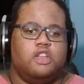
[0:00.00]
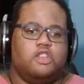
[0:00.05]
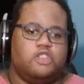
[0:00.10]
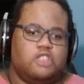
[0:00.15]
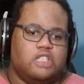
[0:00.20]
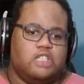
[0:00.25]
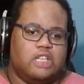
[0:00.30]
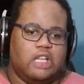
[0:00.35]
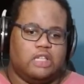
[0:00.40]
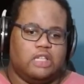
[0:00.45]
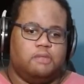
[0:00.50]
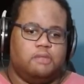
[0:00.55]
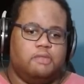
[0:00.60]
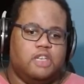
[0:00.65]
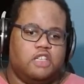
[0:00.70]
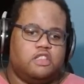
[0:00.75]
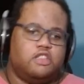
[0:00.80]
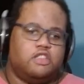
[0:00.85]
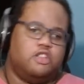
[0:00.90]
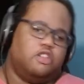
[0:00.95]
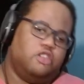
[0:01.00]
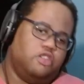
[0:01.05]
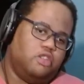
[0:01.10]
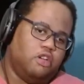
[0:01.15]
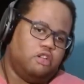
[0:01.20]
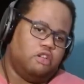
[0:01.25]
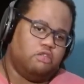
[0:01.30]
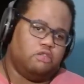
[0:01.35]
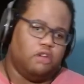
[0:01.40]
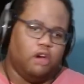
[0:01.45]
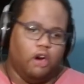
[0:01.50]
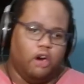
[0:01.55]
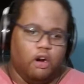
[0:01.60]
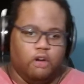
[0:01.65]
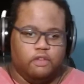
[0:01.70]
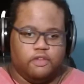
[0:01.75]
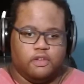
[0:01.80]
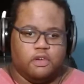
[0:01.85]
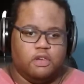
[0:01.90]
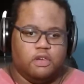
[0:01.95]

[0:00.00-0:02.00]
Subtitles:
You just have to make sure you don't over